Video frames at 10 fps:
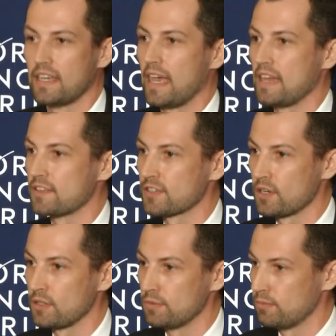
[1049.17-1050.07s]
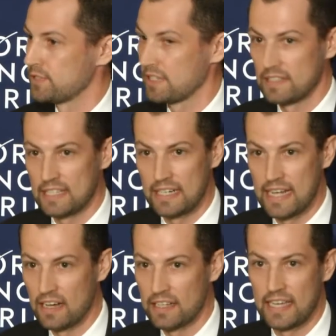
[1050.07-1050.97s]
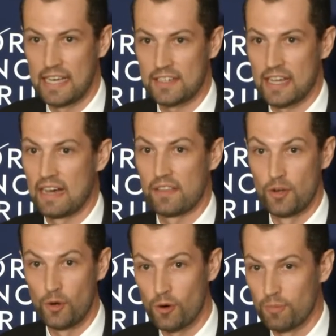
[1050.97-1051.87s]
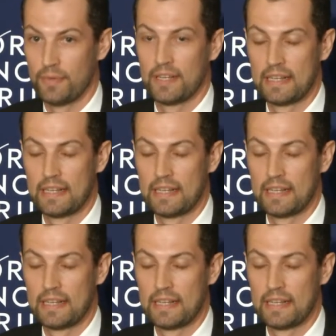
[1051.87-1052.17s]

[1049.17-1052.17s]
And so 17 hour days are the norm